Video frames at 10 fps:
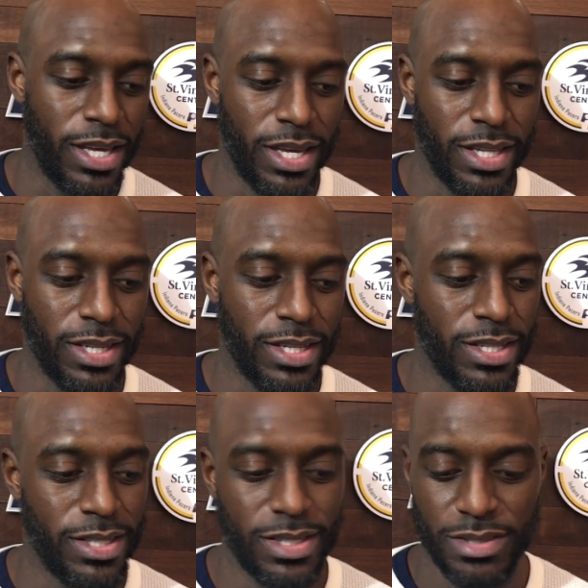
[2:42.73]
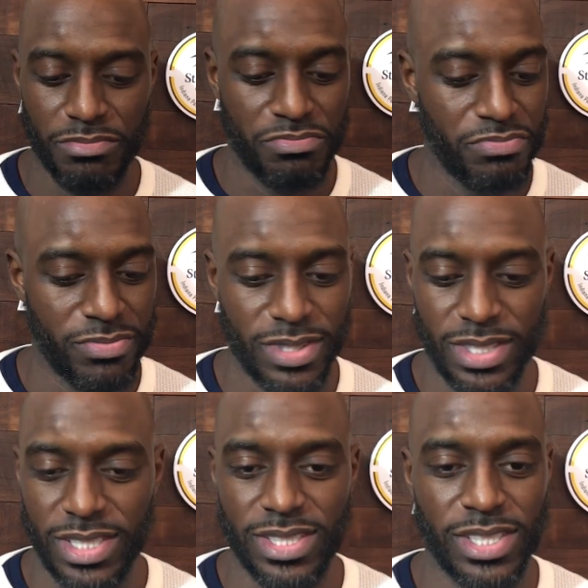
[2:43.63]
And
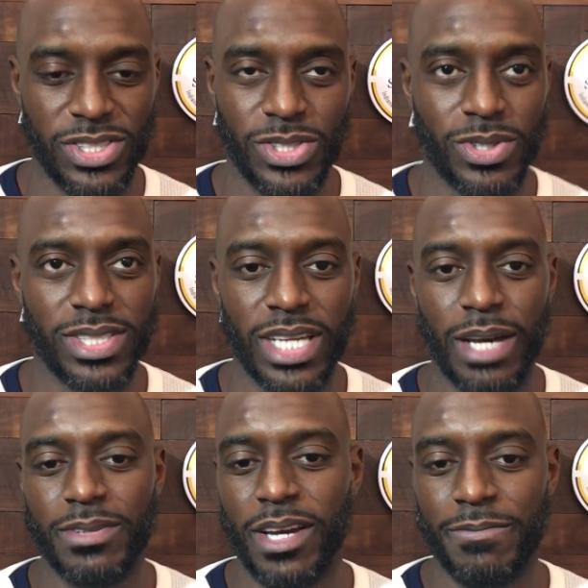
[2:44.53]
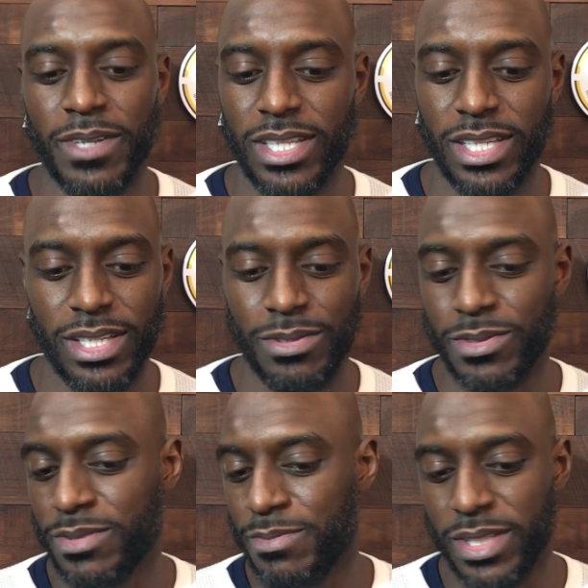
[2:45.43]
just this short time that I've been
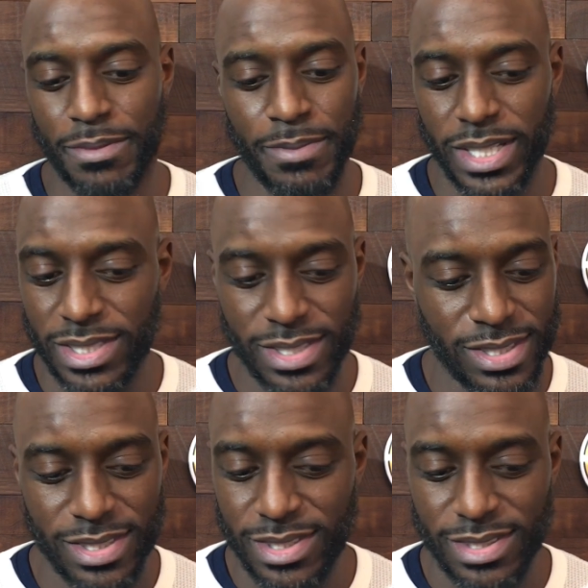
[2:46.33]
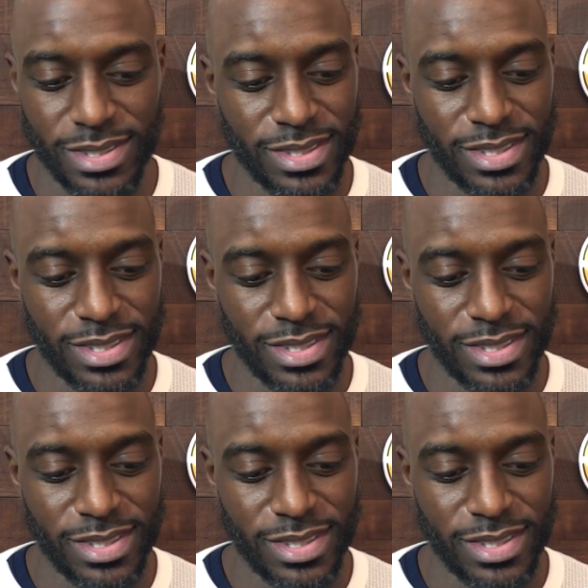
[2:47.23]
here has been the best.